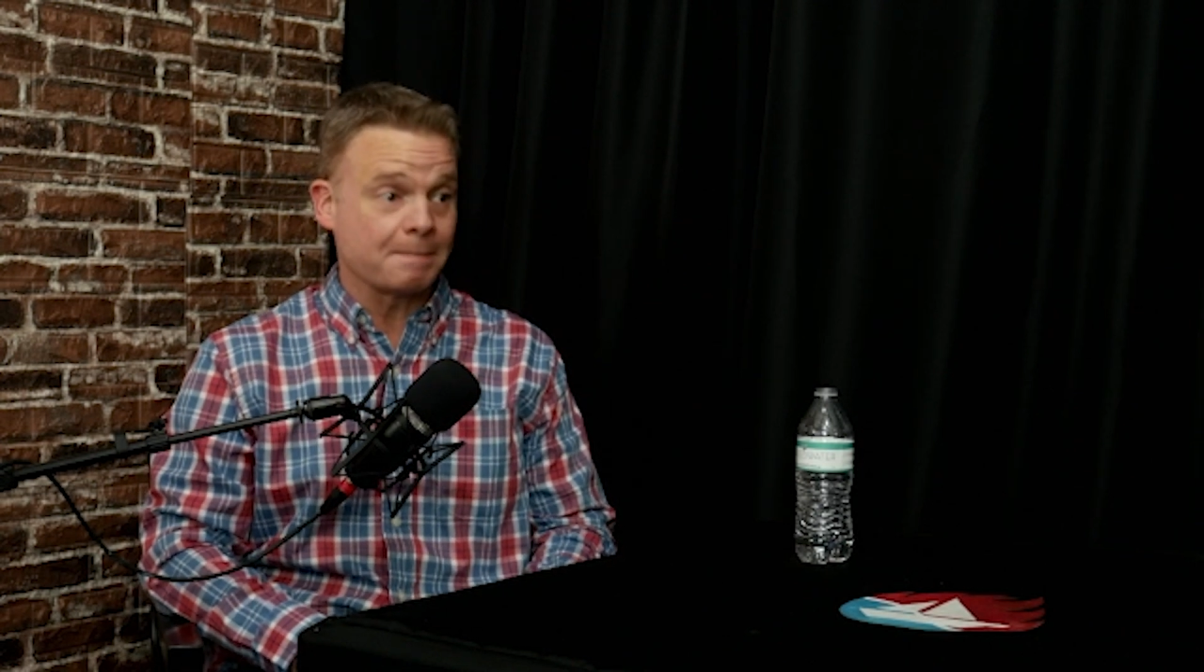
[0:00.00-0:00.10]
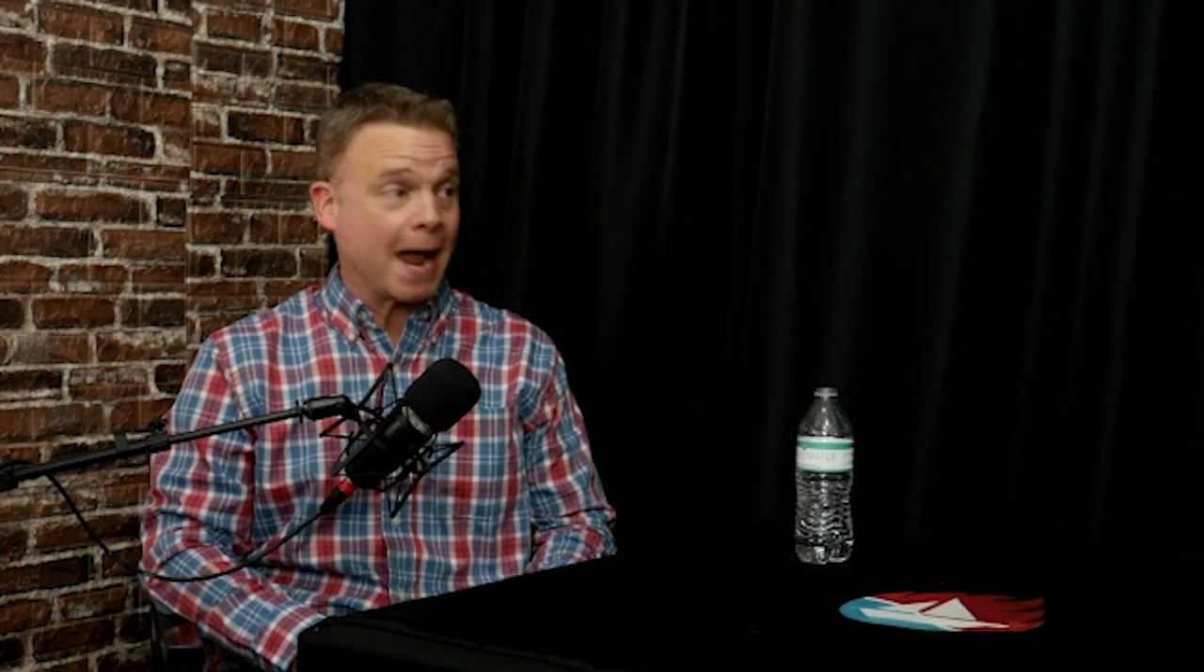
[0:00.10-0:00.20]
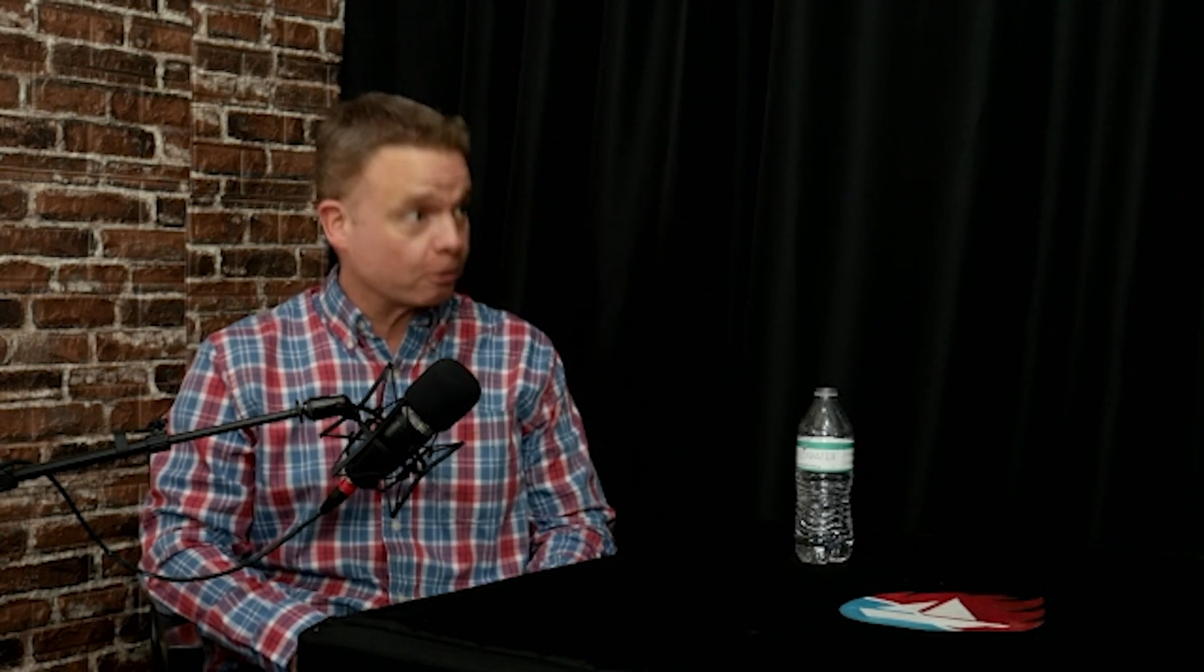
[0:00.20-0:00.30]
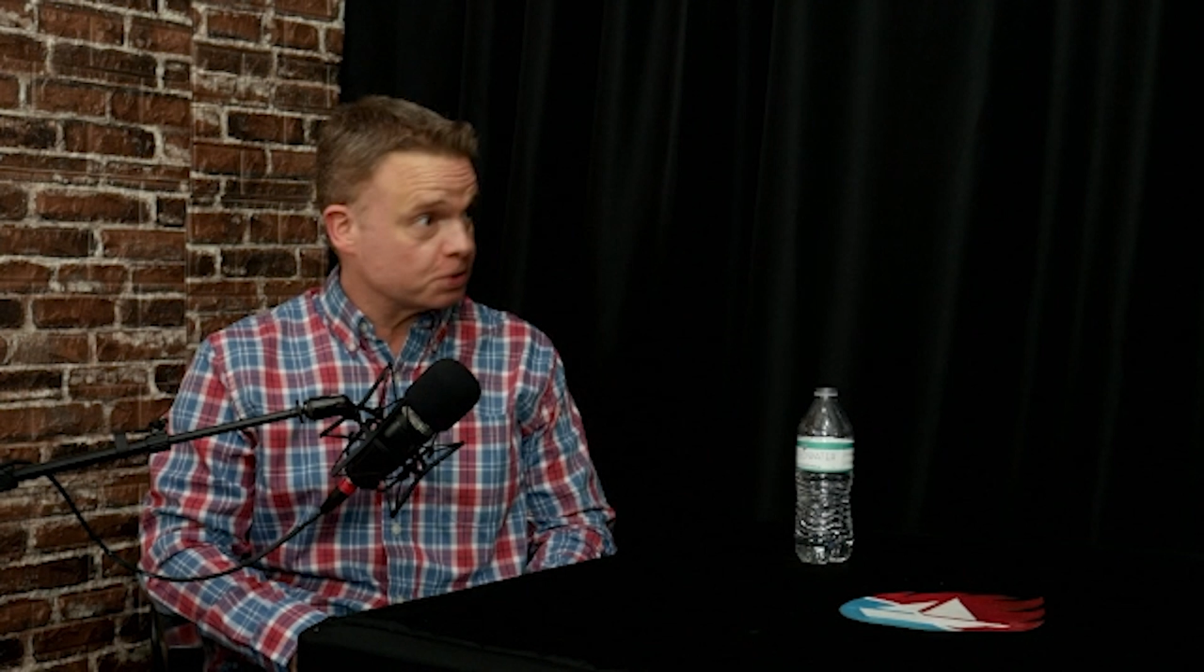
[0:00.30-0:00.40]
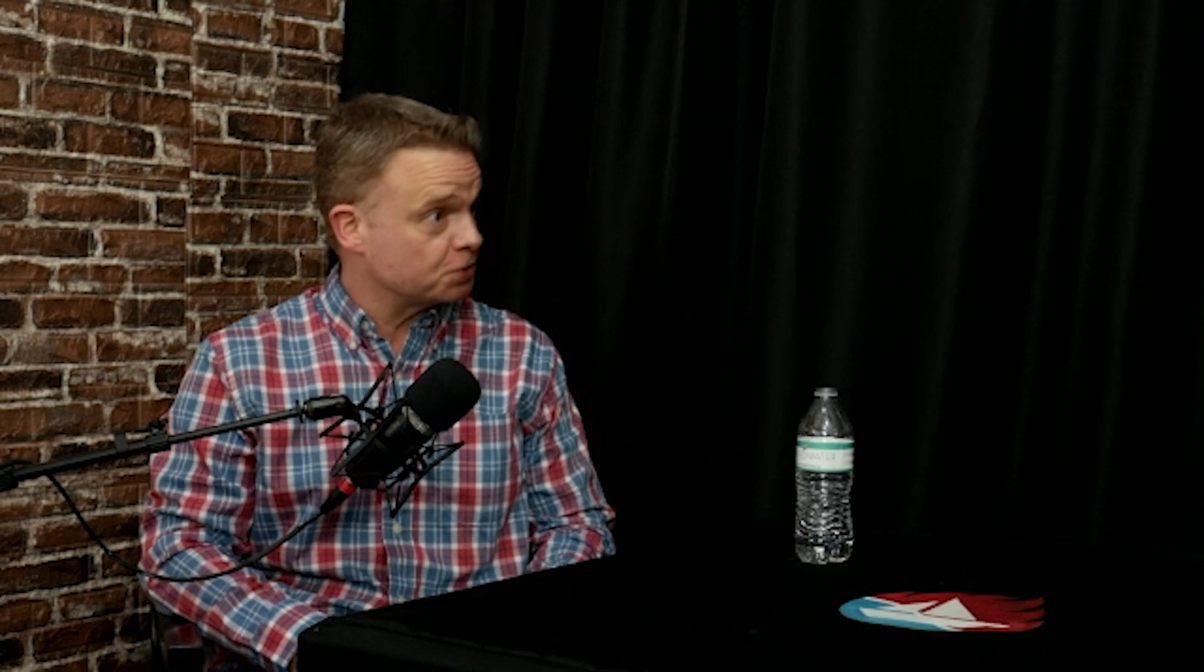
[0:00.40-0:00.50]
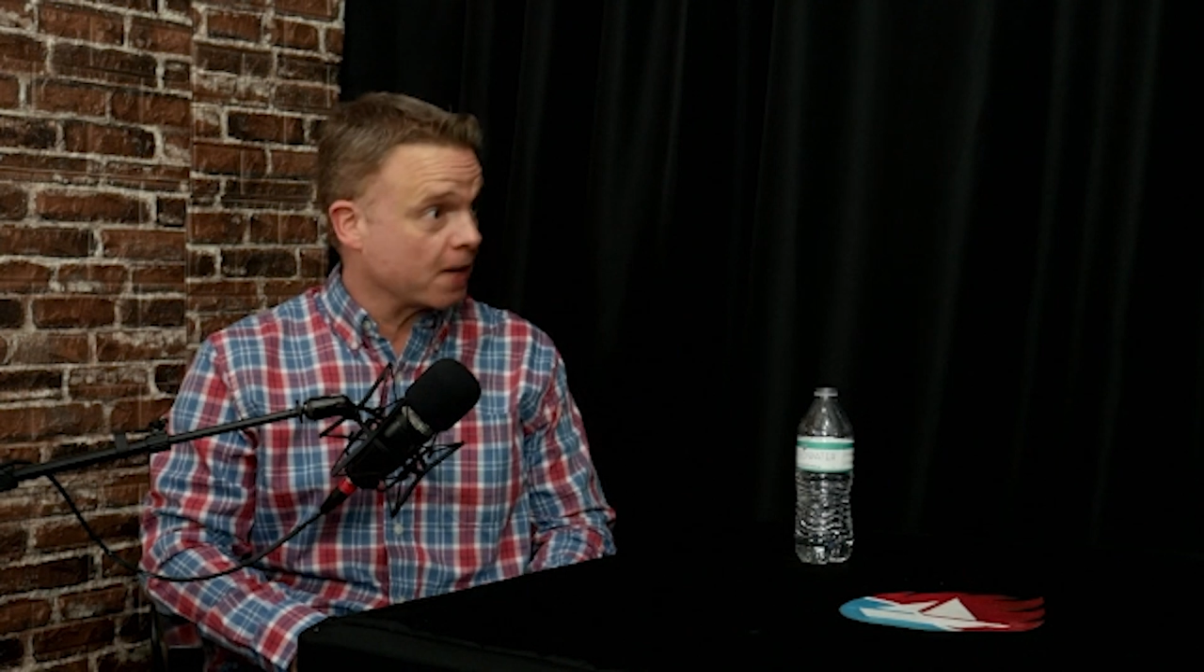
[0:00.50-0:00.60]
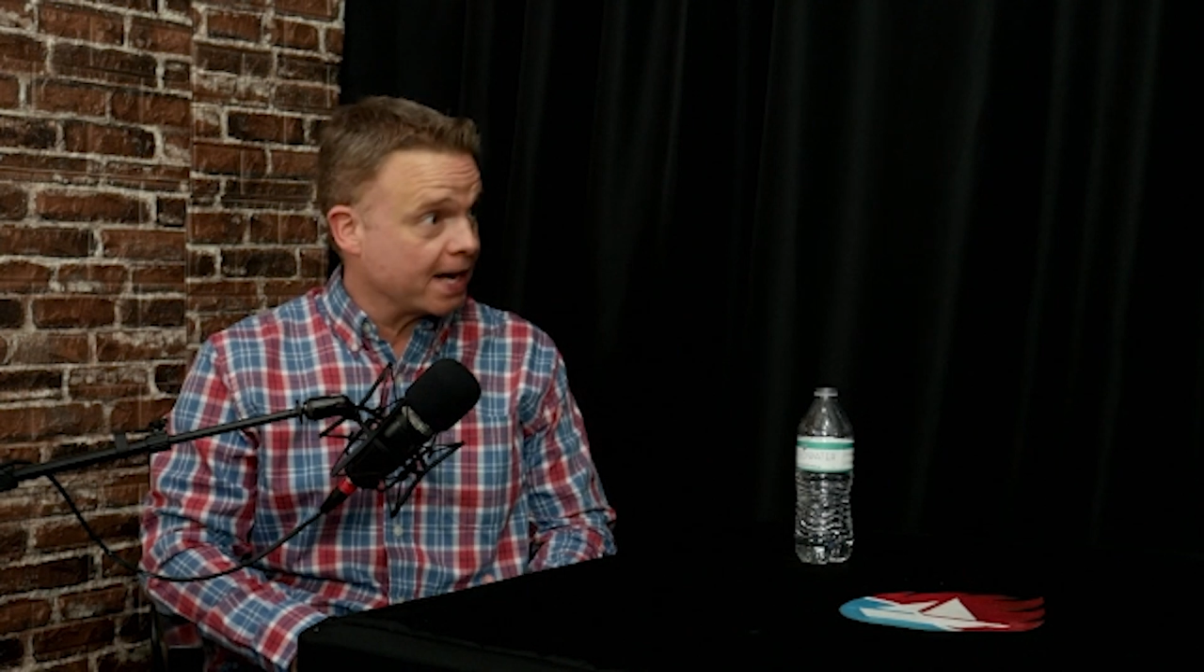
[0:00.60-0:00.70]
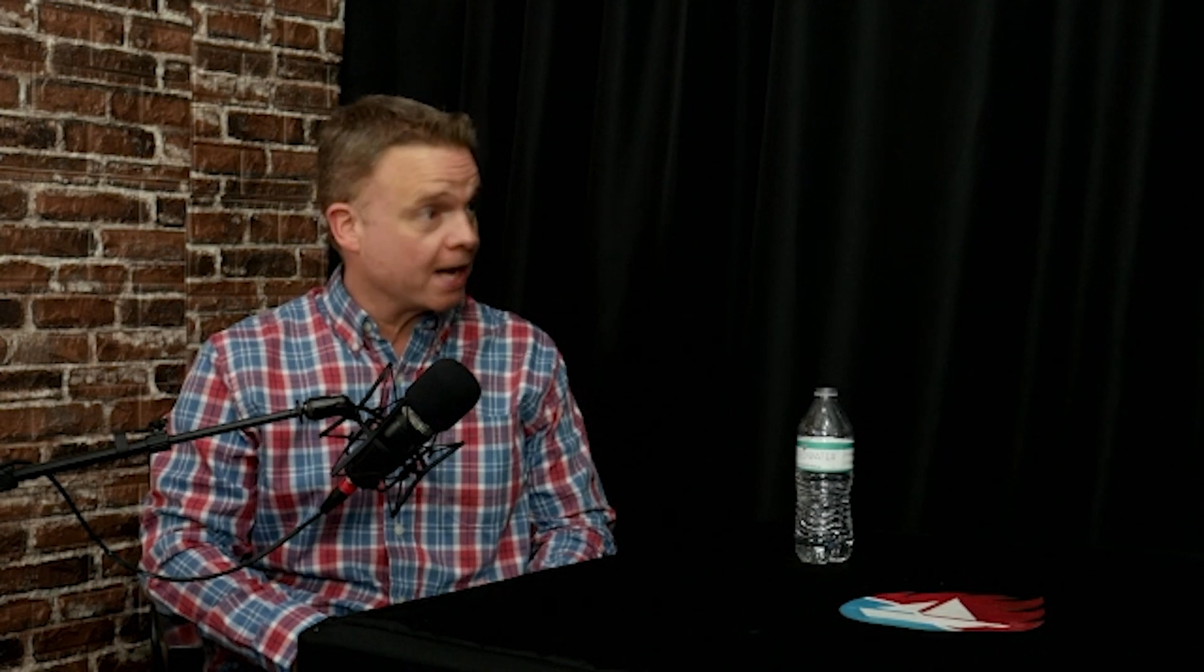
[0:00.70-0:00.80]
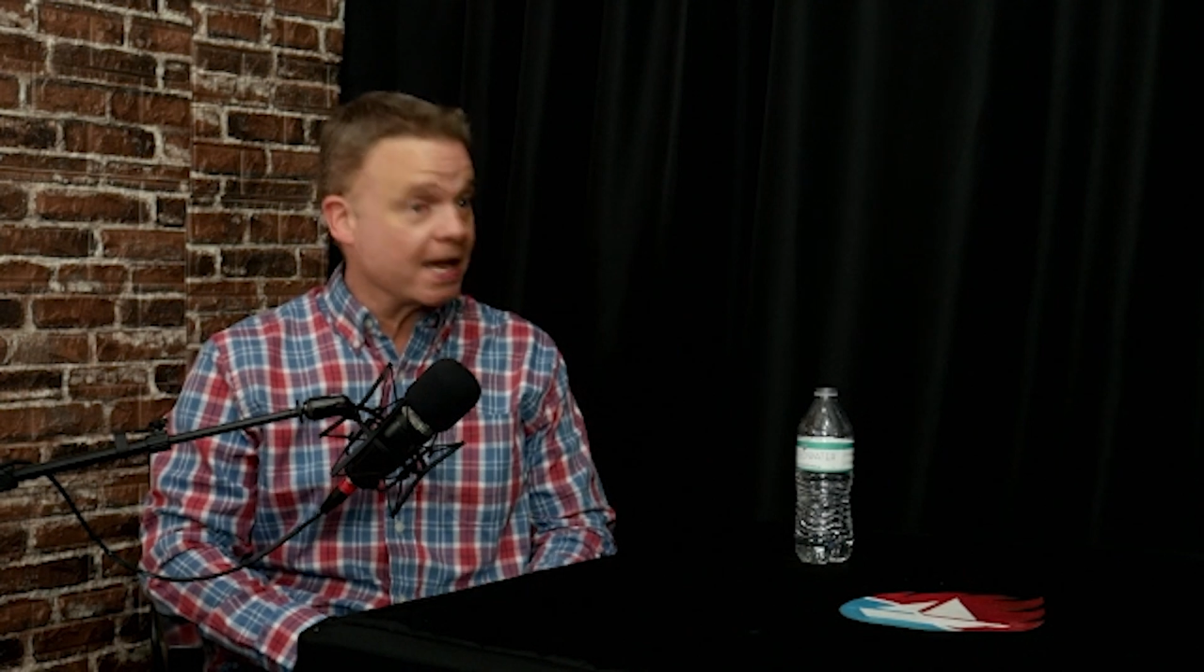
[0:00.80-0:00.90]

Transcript: backwards right now.